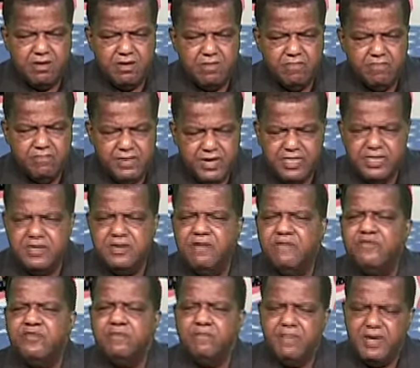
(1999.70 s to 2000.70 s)
many
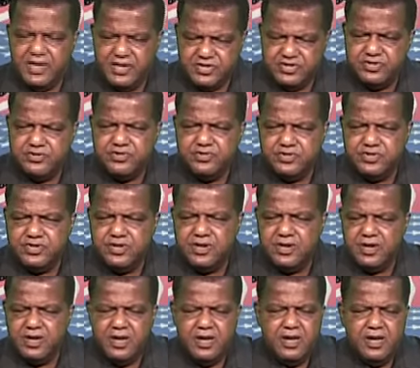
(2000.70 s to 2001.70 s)
of the measures
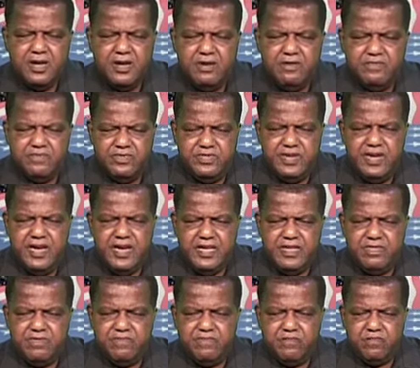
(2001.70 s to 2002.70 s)

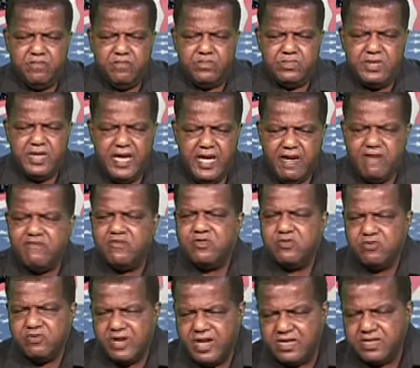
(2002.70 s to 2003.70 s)
that have
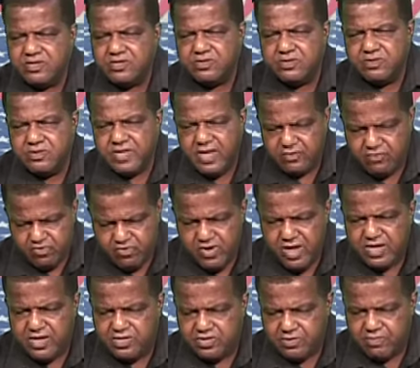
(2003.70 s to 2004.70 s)
created
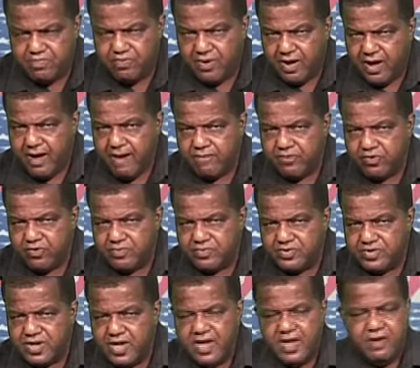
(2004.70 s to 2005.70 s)
the
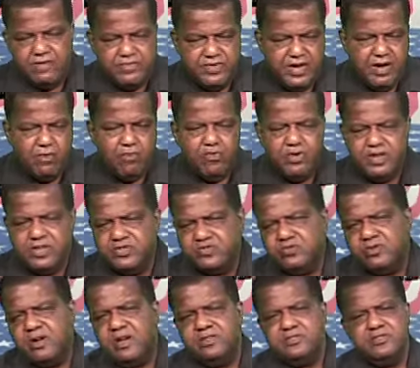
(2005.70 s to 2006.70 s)
problems that we're
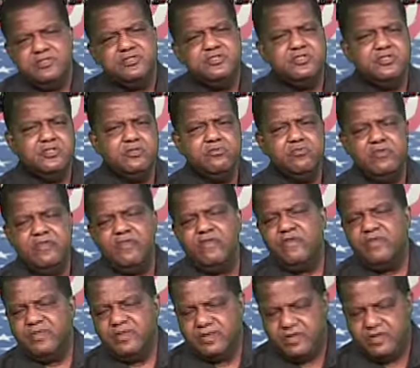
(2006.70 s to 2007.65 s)
trying to deal with